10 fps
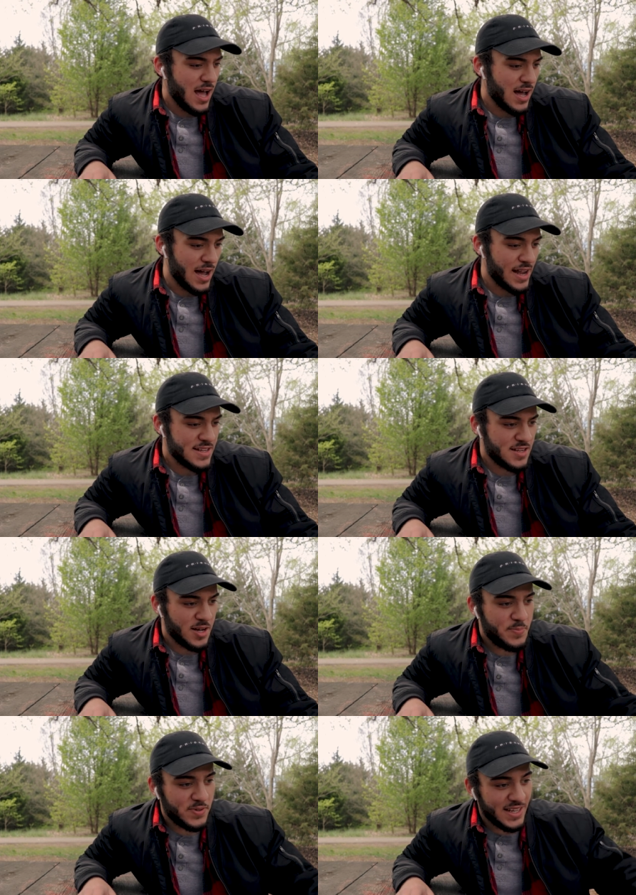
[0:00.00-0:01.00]
Uh, I ended
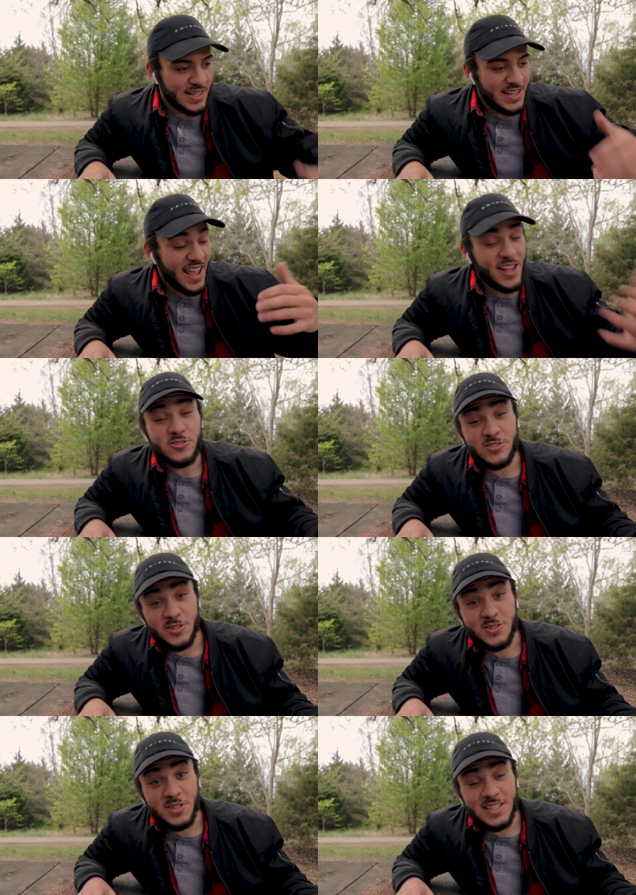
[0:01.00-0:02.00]
up getting ankle
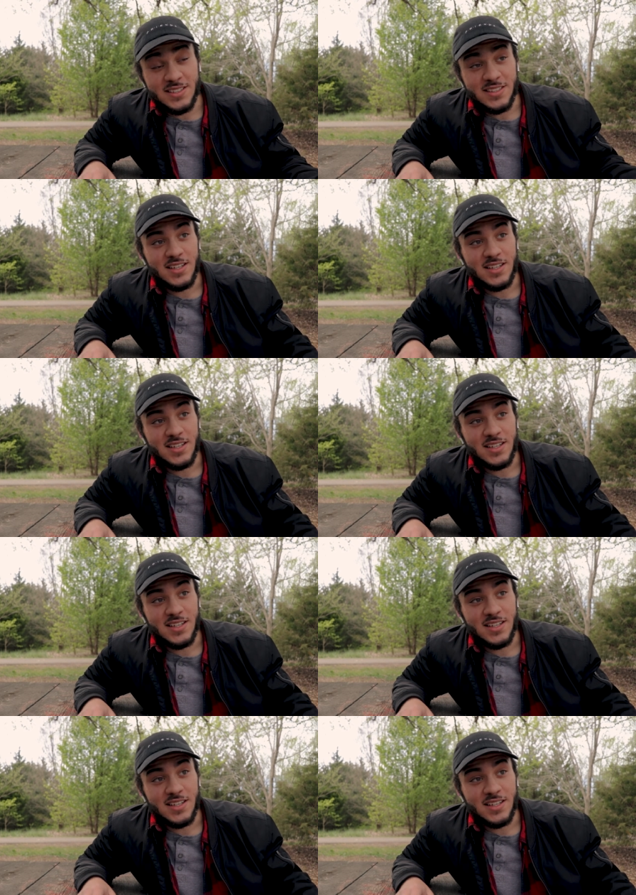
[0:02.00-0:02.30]
surgery.